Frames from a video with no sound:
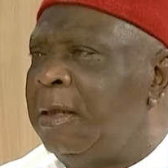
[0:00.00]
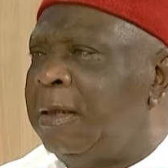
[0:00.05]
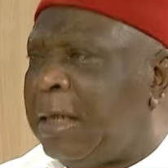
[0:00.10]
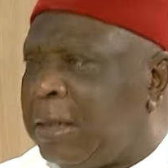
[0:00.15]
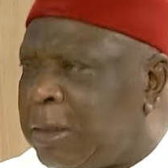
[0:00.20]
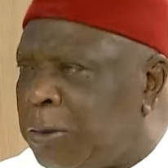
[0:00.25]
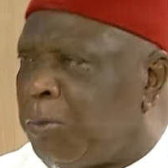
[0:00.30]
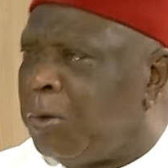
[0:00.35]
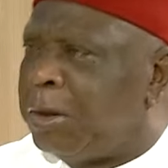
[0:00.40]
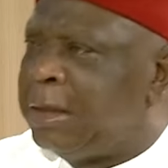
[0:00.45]

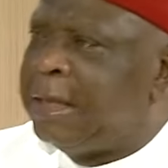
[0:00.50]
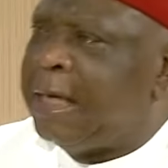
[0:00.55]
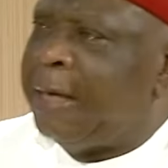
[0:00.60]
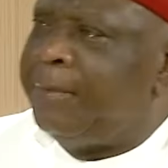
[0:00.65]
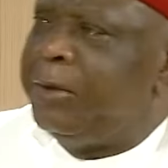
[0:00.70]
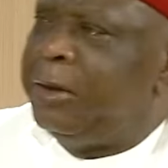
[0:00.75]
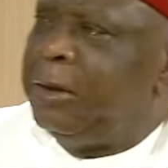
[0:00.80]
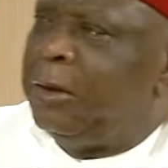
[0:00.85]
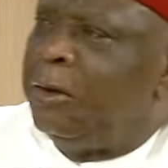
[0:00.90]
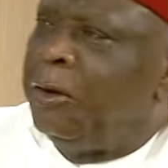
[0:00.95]
That is what is
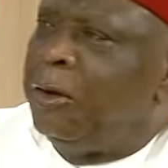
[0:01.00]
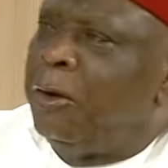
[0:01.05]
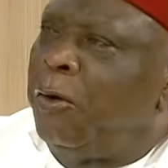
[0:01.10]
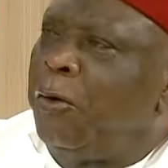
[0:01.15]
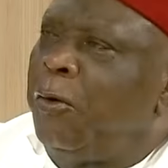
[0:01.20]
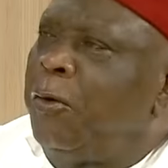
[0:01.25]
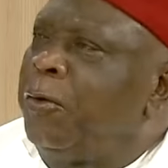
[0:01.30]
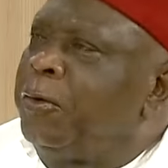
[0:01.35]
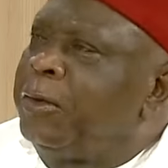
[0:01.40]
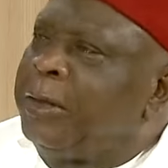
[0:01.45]
happening
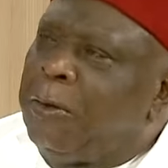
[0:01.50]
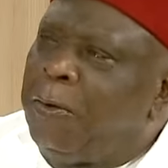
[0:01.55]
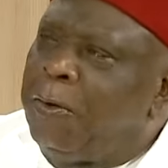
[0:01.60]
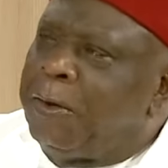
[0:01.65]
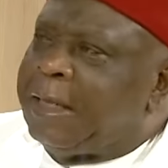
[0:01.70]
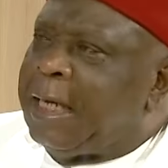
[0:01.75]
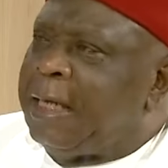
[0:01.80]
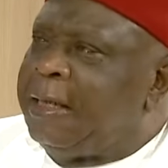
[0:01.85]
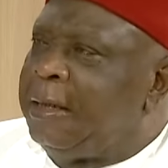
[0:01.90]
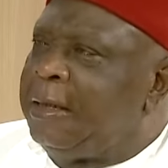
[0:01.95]

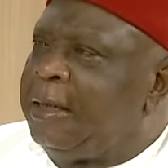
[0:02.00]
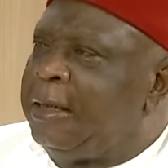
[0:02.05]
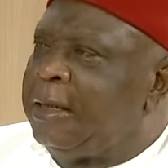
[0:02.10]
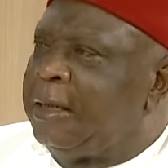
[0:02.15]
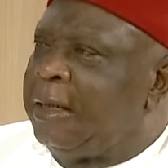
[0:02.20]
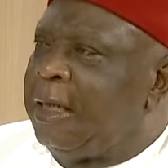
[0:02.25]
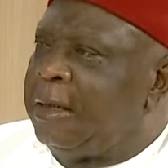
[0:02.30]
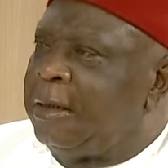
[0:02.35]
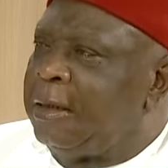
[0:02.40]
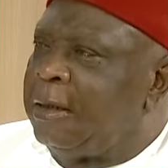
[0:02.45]
all
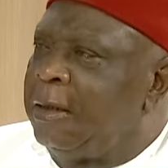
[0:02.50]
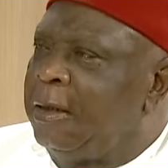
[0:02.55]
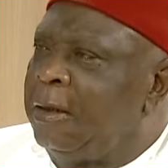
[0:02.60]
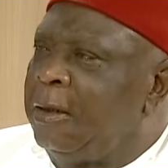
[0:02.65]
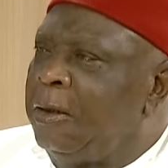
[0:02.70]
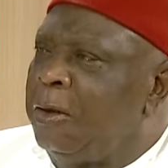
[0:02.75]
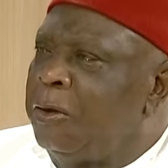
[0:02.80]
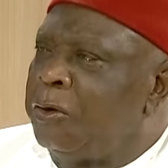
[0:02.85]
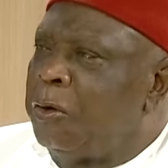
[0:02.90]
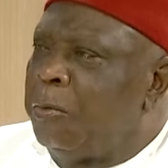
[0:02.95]
36 days.
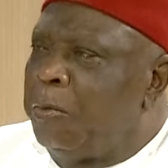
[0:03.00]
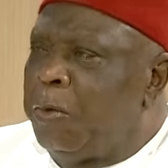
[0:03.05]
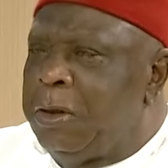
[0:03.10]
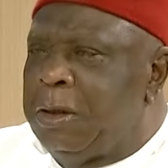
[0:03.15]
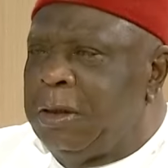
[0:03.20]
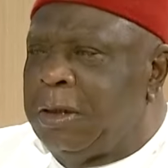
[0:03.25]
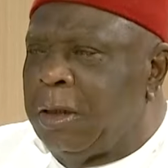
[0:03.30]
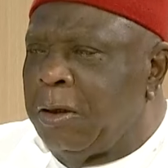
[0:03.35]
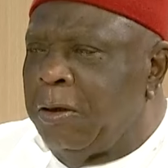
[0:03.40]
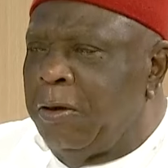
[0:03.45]

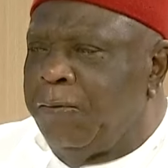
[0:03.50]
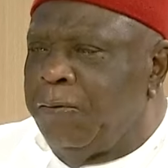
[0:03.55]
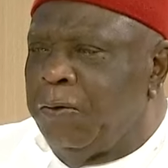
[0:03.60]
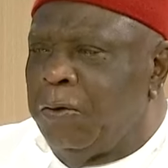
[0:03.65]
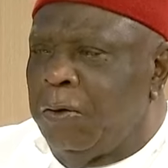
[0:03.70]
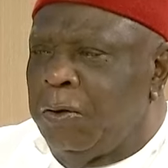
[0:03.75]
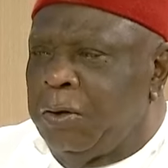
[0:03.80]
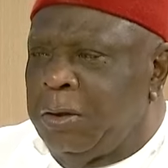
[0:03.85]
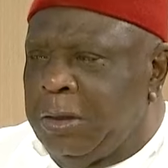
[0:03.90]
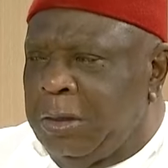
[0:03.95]
Somebody is a
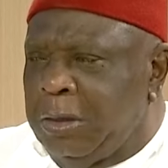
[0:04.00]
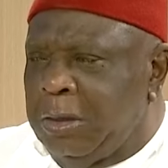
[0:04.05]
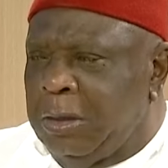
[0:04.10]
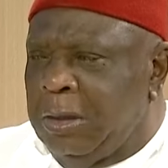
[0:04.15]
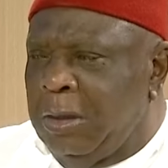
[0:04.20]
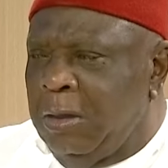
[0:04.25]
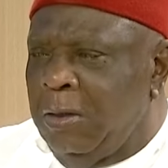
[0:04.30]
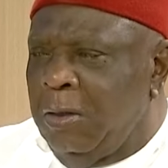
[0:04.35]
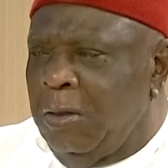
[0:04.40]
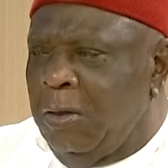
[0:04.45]
governor
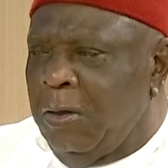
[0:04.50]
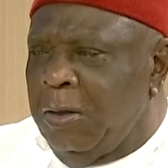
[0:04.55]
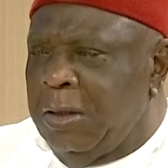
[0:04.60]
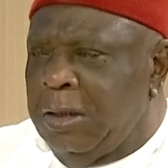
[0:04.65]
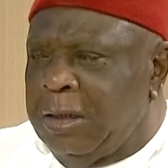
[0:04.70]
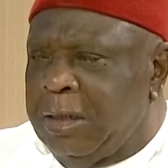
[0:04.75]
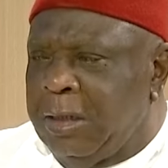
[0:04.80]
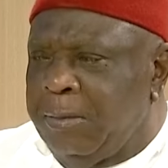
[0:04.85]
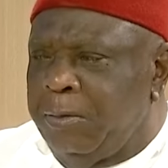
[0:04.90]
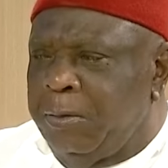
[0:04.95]
sitting on
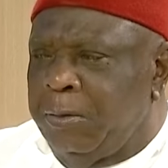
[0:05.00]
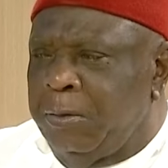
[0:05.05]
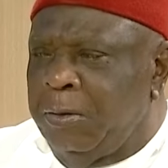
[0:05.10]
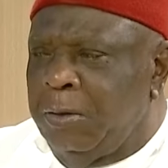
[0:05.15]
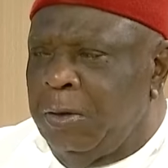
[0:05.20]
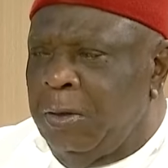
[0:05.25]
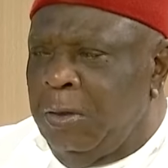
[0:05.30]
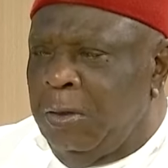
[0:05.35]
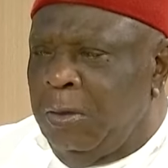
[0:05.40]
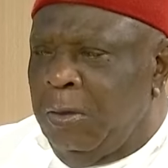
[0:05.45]
a table
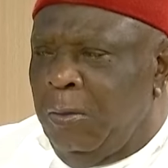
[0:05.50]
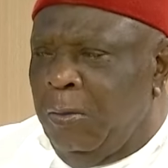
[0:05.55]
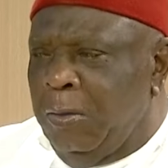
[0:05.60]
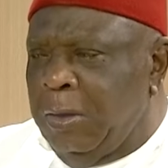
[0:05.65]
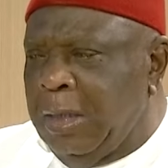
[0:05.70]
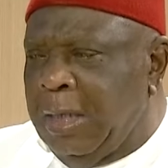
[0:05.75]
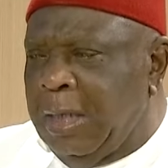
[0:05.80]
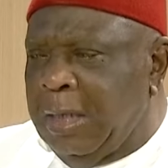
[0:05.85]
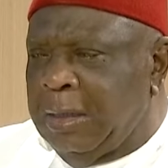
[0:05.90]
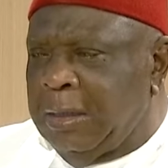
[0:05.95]

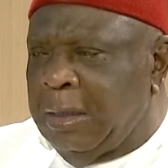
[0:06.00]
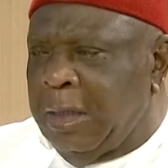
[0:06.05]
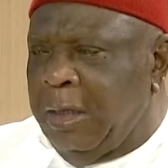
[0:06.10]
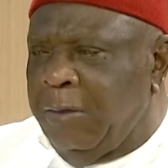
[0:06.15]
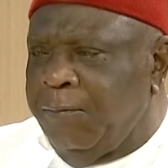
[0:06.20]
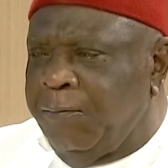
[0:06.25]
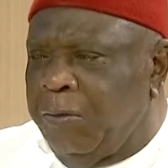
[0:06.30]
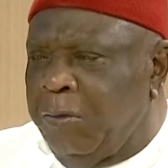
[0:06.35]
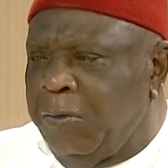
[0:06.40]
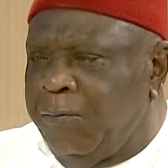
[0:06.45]
looking at
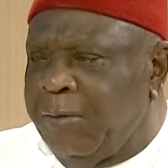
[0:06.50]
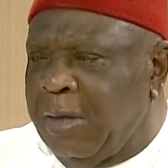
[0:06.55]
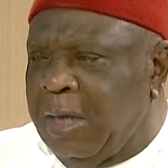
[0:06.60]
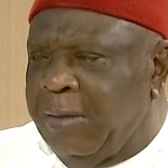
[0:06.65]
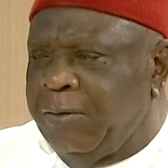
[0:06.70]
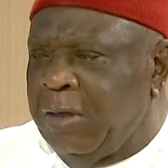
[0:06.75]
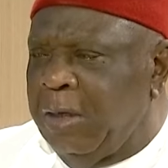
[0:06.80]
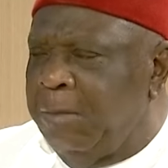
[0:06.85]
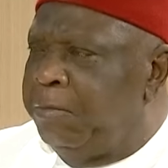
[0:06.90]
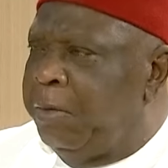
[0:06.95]
3, 4,
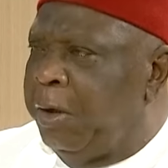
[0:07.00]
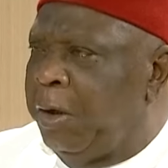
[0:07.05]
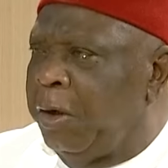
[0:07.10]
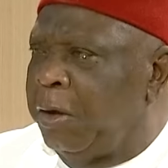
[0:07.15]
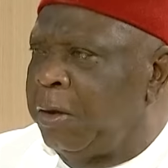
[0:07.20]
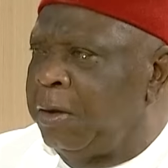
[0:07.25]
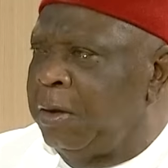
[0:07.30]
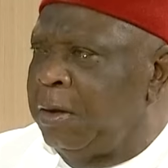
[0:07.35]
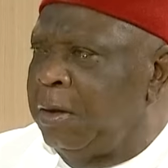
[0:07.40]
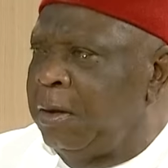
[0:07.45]
5, 10
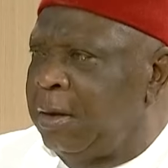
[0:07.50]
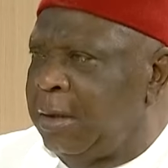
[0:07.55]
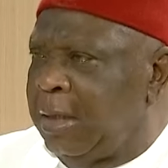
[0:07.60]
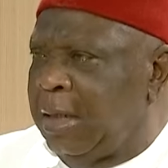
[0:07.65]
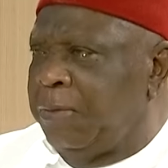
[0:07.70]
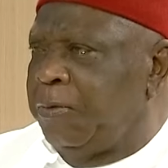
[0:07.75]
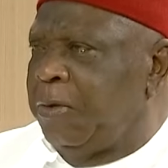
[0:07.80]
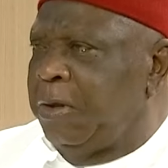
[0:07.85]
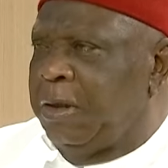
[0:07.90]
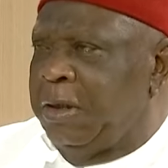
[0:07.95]
billion.
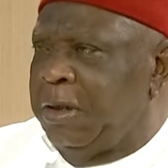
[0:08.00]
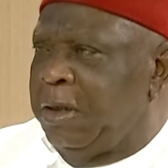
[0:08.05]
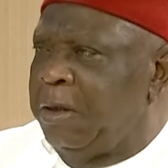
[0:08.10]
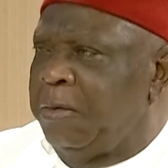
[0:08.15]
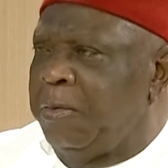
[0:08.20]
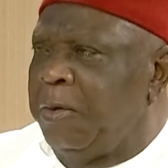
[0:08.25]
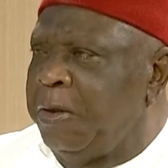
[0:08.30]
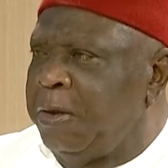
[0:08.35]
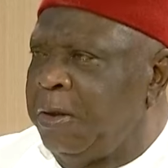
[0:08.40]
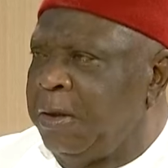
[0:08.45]
That's what he's
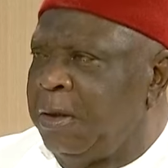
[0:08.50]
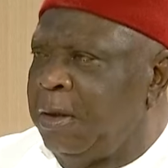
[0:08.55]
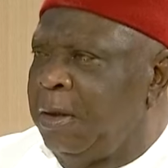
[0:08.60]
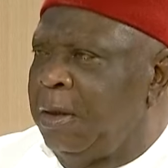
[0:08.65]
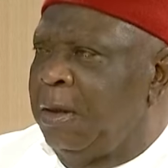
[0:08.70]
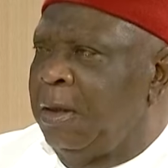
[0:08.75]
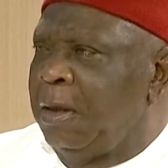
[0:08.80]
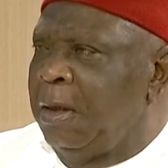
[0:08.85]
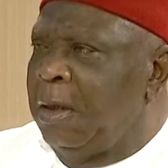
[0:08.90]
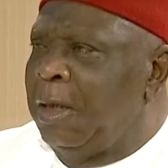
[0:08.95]
disbursing.
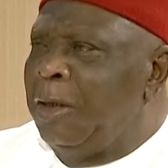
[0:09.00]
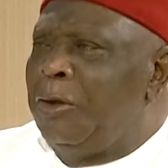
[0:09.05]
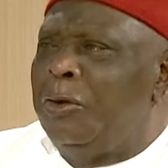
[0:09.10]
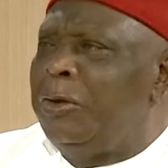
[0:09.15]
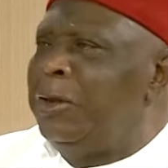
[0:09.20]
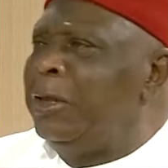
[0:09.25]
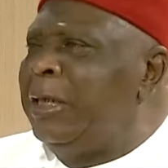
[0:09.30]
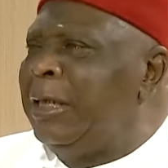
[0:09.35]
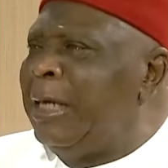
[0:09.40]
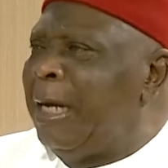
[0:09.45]
He
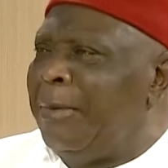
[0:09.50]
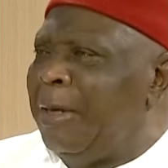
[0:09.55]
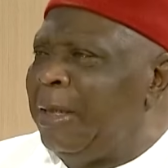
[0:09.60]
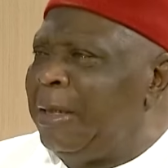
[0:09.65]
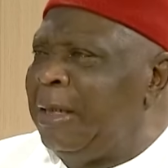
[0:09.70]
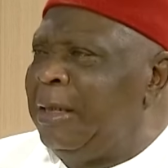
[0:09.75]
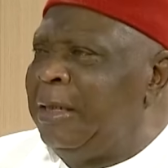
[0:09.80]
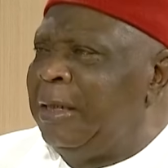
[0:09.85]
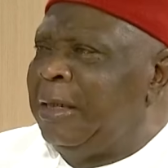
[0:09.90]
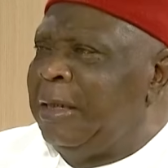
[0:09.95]
doesn't think
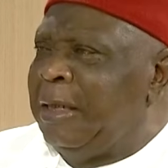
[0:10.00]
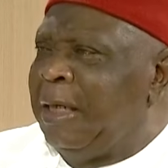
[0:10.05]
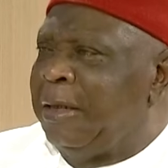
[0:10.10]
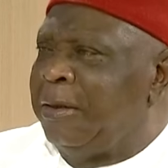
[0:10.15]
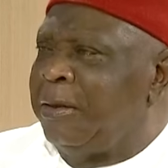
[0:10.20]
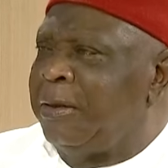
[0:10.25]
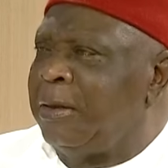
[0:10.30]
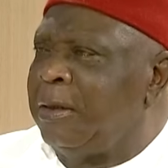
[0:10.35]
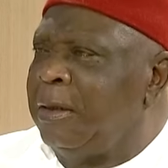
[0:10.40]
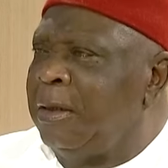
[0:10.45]
about anything
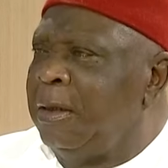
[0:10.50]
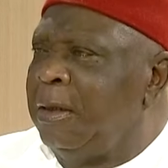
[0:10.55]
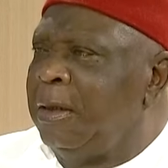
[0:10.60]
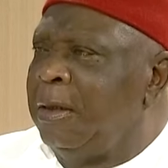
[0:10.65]
else.